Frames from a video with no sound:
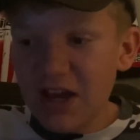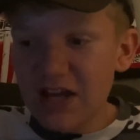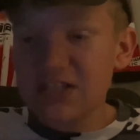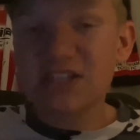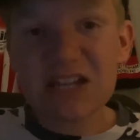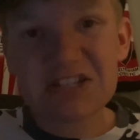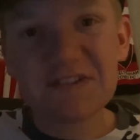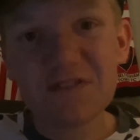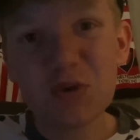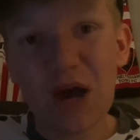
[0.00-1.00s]
and 6 of
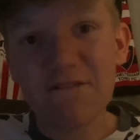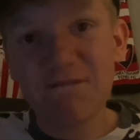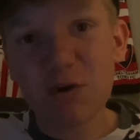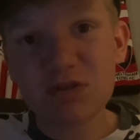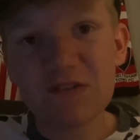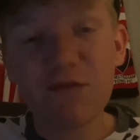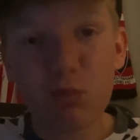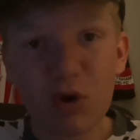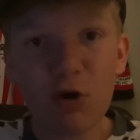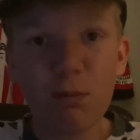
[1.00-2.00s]
you have voted for
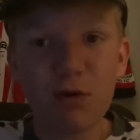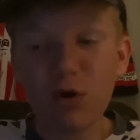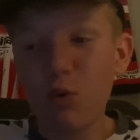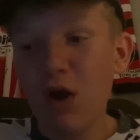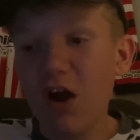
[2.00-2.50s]
Will Boyle.